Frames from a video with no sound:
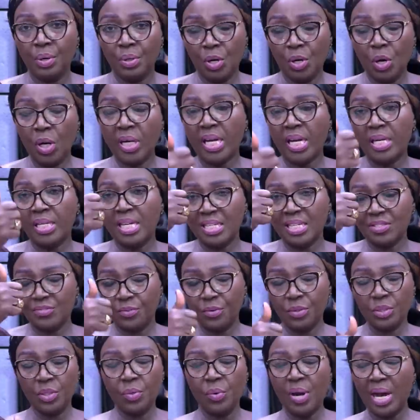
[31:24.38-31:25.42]
that's
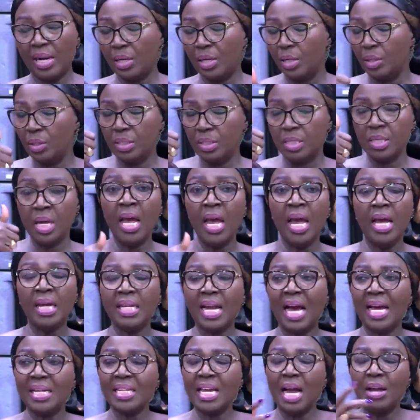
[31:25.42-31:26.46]
for you are good
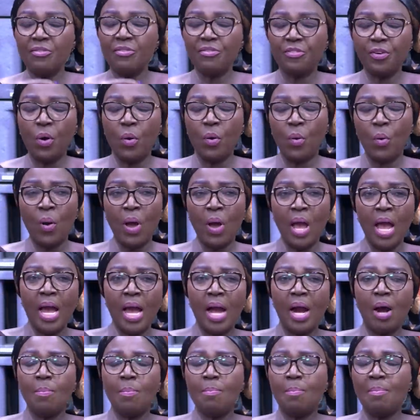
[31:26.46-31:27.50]
na yan
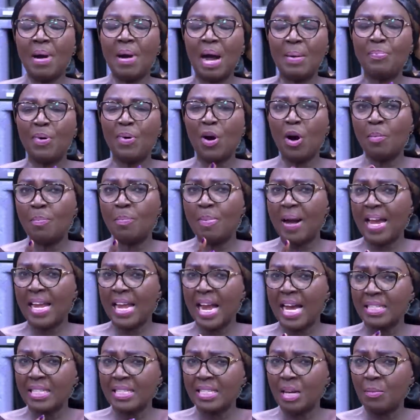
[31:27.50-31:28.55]
hwe my poor ba
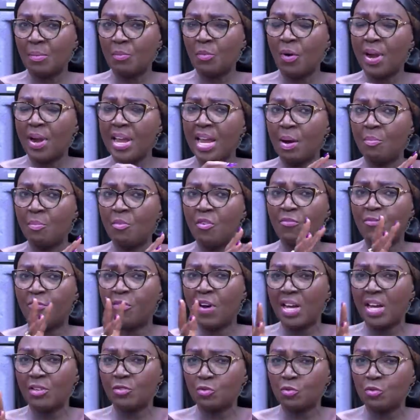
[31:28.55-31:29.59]
ya sam kwa ya mo
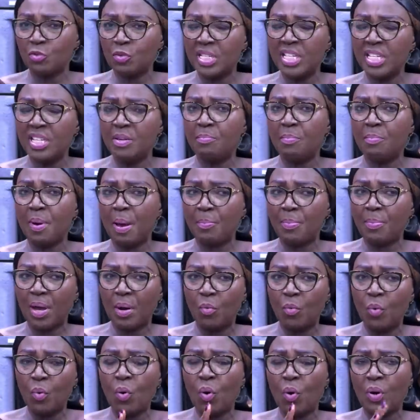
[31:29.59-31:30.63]
fa so di mpepe
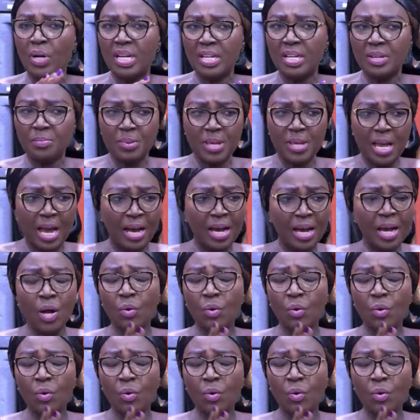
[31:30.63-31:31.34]
wo ko libia